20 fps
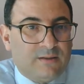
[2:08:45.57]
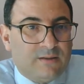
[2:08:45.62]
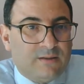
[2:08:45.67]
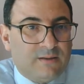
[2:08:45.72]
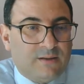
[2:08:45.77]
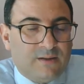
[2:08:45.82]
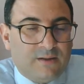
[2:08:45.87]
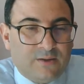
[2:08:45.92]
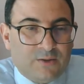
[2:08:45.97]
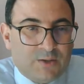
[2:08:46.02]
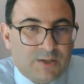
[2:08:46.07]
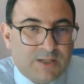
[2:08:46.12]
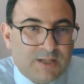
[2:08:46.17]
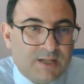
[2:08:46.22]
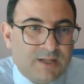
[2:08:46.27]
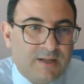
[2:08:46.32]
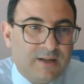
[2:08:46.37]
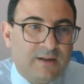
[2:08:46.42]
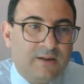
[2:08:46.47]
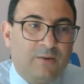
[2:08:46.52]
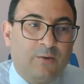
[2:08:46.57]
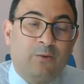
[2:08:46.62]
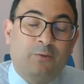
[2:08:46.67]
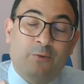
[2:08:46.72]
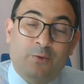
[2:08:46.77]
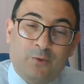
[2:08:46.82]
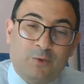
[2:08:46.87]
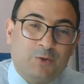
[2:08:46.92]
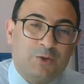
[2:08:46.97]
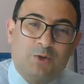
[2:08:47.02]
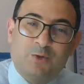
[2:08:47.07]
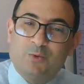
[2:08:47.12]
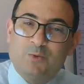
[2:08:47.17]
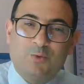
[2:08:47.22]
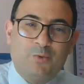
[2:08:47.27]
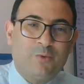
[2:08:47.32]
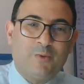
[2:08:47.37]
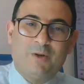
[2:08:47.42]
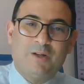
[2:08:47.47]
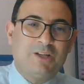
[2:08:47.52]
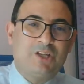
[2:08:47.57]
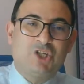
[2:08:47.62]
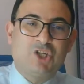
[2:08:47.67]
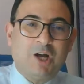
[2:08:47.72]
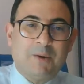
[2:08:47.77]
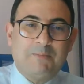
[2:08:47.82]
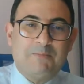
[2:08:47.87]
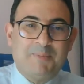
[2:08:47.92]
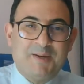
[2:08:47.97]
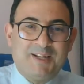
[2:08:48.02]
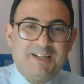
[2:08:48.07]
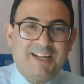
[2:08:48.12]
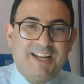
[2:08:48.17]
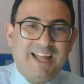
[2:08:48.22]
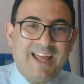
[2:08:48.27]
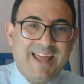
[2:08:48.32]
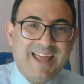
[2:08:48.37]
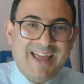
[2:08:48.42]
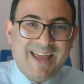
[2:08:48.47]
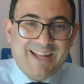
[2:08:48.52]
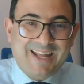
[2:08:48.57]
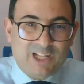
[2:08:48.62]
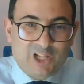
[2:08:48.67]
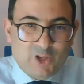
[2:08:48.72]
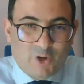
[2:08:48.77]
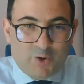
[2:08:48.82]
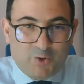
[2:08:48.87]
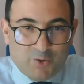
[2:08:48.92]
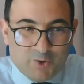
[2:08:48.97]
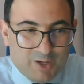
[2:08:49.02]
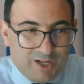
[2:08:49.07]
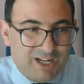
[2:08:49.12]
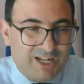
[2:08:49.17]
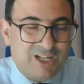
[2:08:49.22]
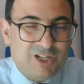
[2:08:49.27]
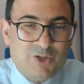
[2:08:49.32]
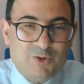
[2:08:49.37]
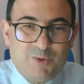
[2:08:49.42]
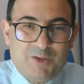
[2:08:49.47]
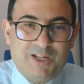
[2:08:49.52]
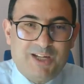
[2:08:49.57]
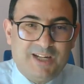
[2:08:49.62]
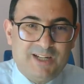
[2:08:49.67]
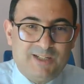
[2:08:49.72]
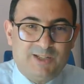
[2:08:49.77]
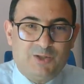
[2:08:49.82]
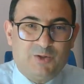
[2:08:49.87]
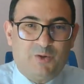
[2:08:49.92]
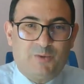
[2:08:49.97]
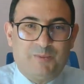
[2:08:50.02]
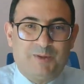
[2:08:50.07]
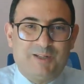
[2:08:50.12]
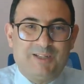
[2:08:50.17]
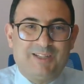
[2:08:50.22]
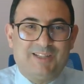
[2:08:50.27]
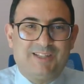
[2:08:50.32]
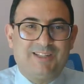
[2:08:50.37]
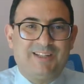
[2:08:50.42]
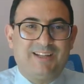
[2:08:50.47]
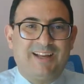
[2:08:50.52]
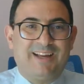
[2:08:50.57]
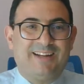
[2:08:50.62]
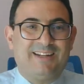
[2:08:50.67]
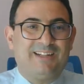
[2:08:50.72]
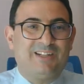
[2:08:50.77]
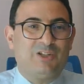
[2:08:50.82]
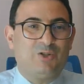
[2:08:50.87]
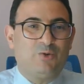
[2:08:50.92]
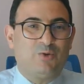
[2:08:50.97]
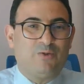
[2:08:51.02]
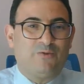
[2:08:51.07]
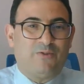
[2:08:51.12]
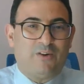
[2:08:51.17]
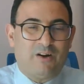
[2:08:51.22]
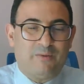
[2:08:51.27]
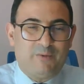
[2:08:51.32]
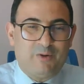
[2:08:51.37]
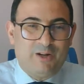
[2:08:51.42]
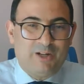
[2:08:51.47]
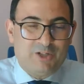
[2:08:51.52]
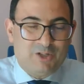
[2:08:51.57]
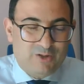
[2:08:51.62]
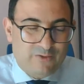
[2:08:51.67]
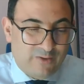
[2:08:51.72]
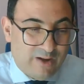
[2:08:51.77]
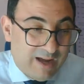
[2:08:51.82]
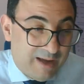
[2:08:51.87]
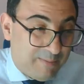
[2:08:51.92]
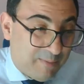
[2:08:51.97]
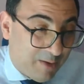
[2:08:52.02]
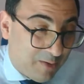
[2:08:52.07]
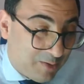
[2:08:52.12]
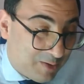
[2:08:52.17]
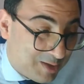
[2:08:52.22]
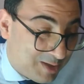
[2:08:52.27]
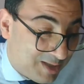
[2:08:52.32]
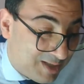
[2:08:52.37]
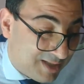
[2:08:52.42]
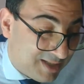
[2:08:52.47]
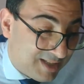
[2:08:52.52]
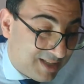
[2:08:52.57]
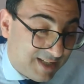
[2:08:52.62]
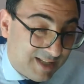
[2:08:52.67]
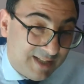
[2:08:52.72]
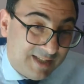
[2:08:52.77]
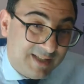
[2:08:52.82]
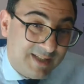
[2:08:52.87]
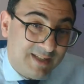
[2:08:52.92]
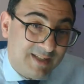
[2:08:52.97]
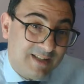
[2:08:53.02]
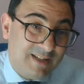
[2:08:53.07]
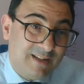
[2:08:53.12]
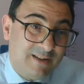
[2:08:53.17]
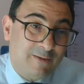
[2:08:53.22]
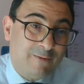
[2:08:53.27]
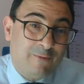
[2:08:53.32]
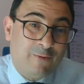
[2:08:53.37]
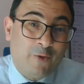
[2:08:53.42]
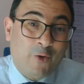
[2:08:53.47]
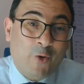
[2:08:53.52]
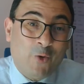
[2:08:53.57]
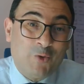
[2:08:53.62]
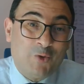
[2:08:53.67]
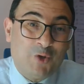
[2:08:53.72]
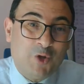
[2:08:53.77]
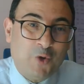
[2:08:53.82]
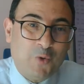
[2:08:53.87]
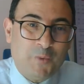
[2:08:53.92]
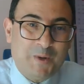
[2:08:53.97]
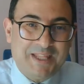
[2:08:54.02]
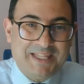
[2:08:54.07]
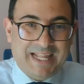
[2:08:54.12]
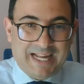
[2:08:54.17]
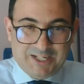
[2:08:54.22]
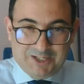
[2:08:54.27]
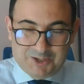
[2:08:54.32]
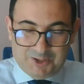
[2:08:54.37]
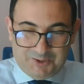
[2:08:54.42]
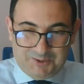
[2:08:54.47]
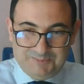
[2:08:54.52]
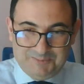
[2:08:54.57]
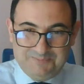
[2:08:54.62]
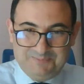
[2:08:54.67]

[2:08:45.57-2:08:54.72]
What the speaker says: You see, of course, jumping headlong into the instruments and into the formulation of hypotheses is fraught with danger.